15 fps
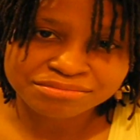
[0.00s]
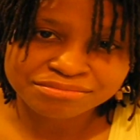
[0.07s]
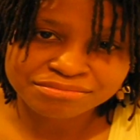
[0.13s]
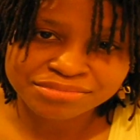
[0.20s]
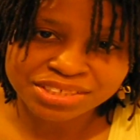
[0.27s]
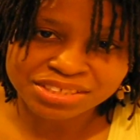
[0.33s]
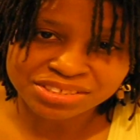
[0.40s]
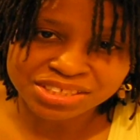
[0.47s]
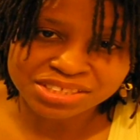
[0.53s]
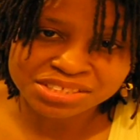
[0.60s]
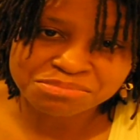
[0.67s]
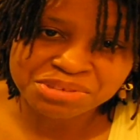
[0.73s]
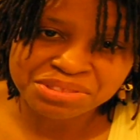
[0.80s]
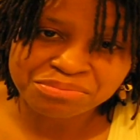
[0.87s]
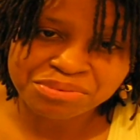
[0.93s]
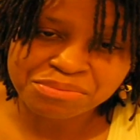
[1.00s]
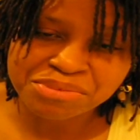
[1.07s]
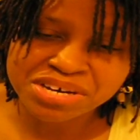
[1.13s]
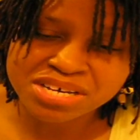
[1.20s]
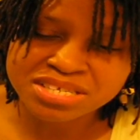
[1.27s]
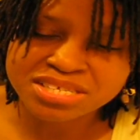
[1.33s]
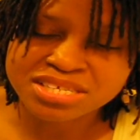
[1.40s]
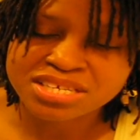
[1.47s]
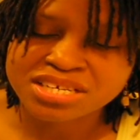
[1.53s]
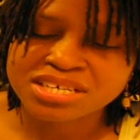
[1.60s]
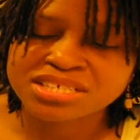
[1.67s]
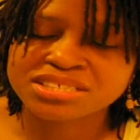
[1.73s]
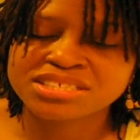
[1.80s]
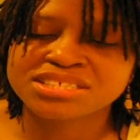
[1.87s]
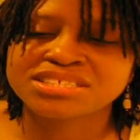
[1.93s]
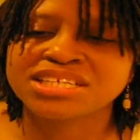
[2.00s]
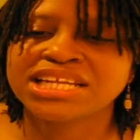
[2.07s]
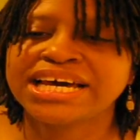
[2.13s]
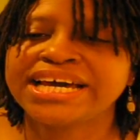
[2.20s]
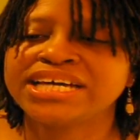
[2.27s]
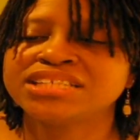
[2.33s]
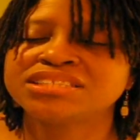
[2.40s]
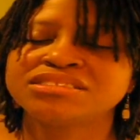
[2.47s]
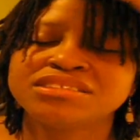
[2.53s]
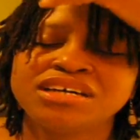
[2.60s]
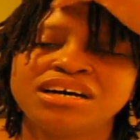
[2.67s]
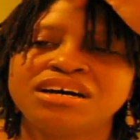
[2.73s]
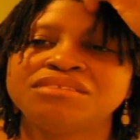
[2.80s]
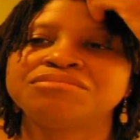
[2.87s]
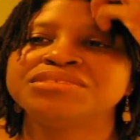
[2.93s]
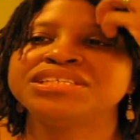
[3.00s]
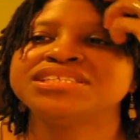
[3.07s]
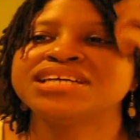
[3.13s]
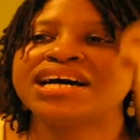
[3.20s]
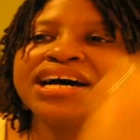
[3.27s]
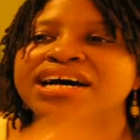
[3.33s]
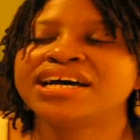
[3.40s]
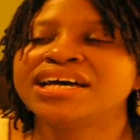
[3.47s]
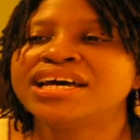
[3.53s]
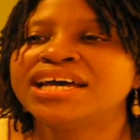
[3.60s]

you know, since it's been 3 months since the last retie.